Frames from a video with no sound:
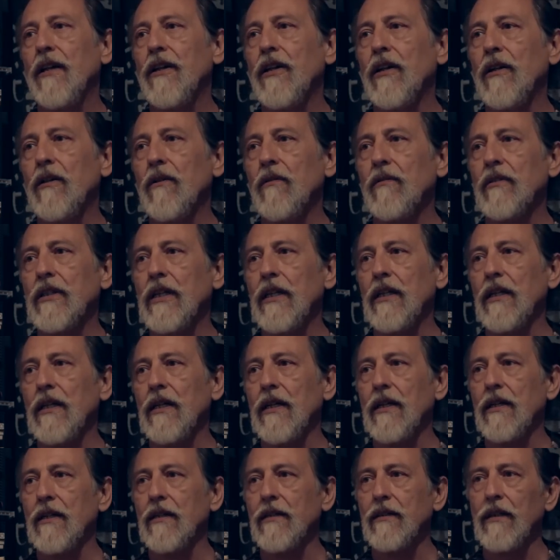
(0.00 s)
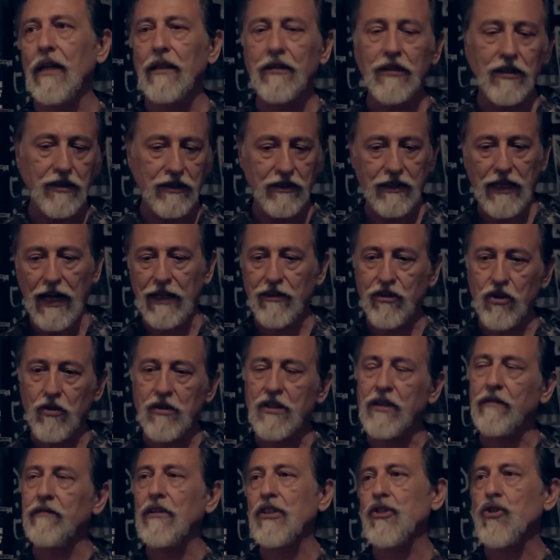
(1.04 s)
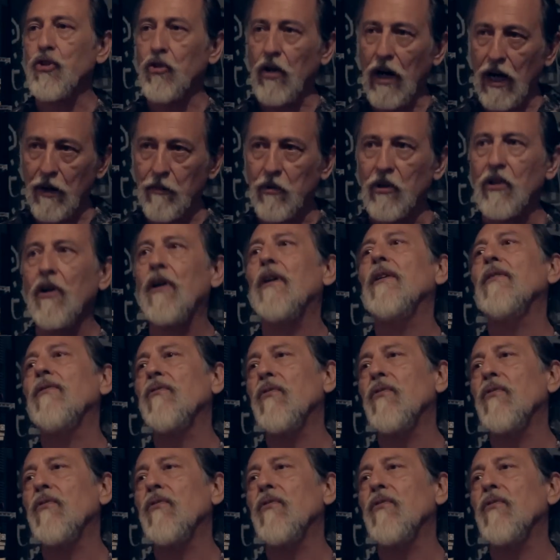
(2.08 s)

you know, the uh, other tattoos of the tribal art